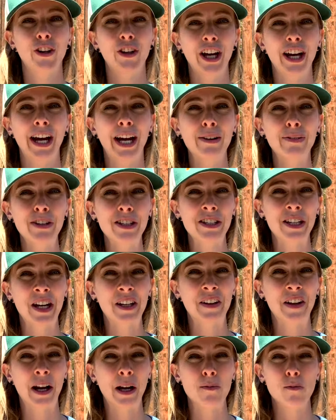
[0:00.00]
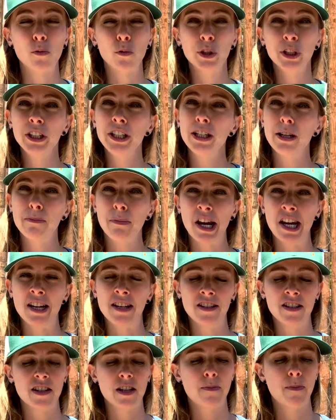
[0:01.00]
Okay, I have to say that I'm really
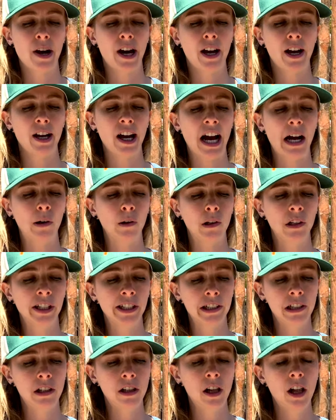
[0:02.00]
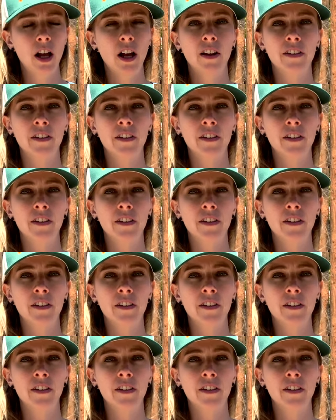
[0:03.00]
amazed by how little